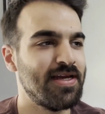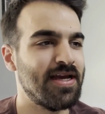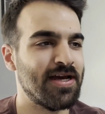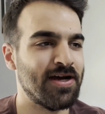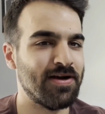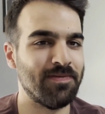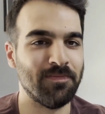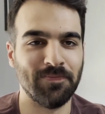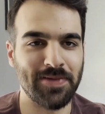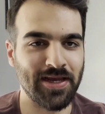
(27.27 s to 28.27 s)

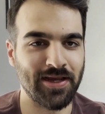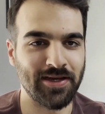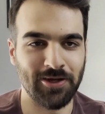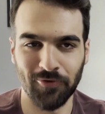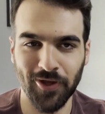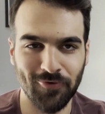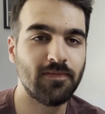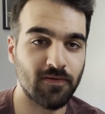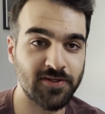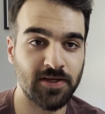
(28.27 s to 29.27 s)
And here we go.
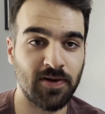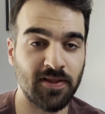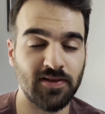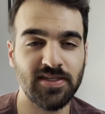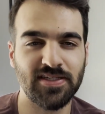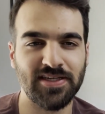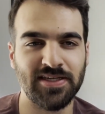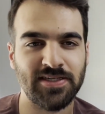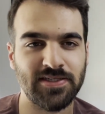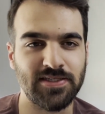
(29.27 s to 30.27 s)
First up on the list
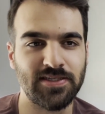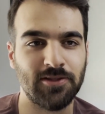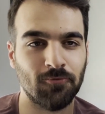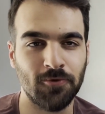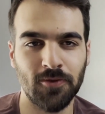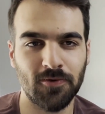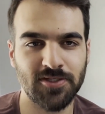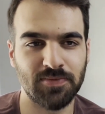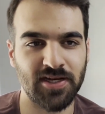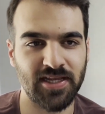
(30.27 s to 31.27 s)
is The Rune Lords
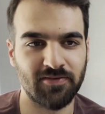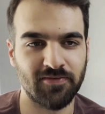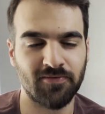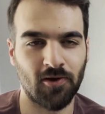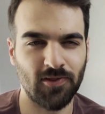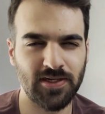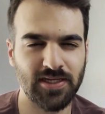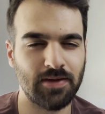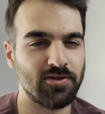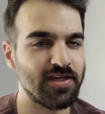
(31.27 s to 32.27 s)
by David Farland.
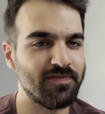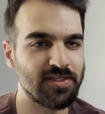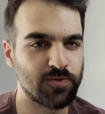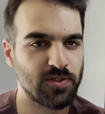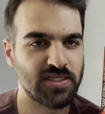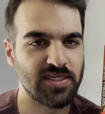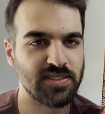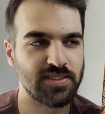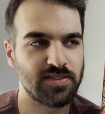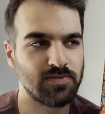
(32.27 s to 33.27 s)
I believe this was
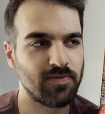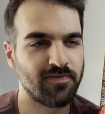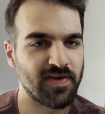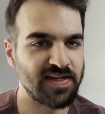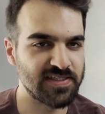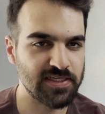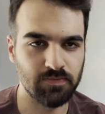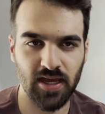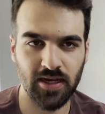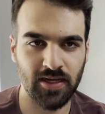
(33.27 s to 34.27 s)
his fantasy
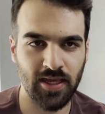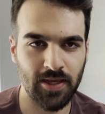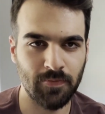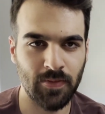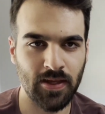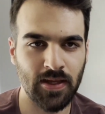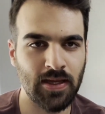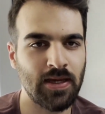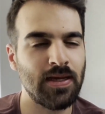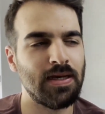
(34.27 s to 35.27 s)
pen name,
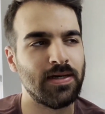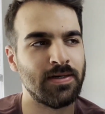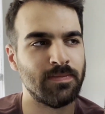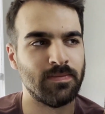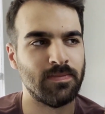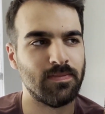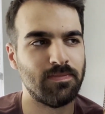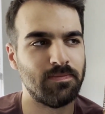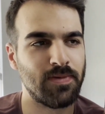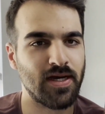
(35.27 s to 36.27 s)

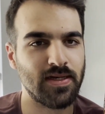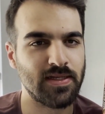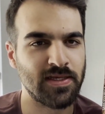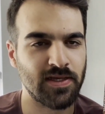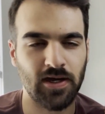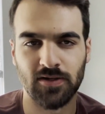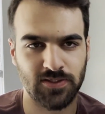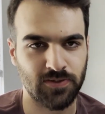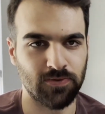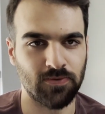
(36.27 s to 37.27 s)
but
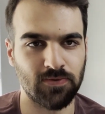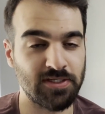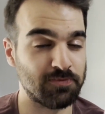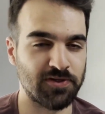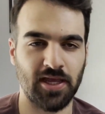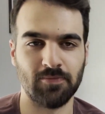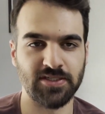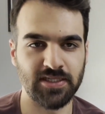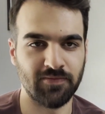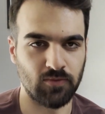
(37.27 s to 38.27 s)
his real name was
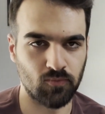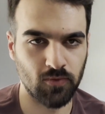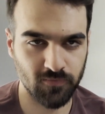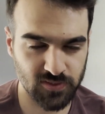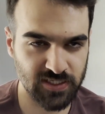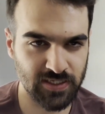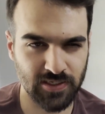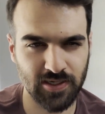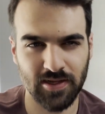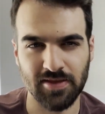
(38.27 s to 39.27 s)
David Wolverton.
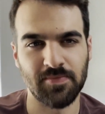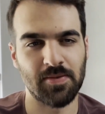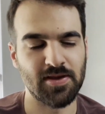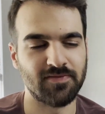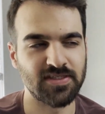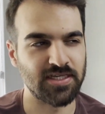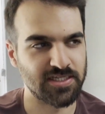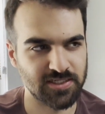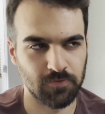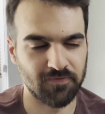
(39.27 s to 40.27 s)
You maybe have seen
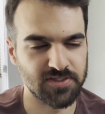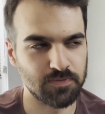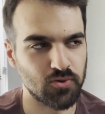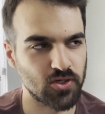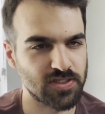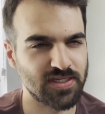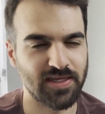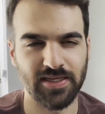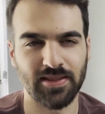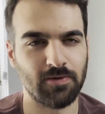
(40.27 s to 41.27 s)
some of his books.
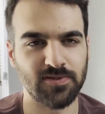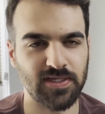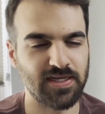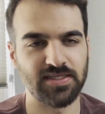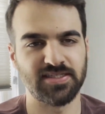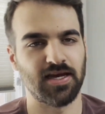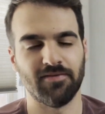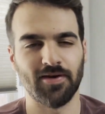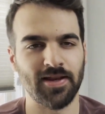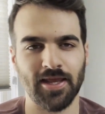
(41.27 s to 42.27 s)
That was like his
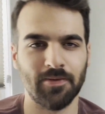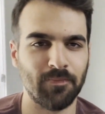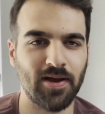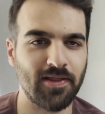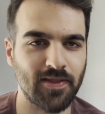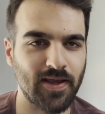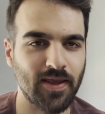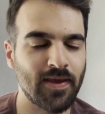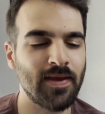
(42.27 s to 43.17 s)
sci-fi name, I think.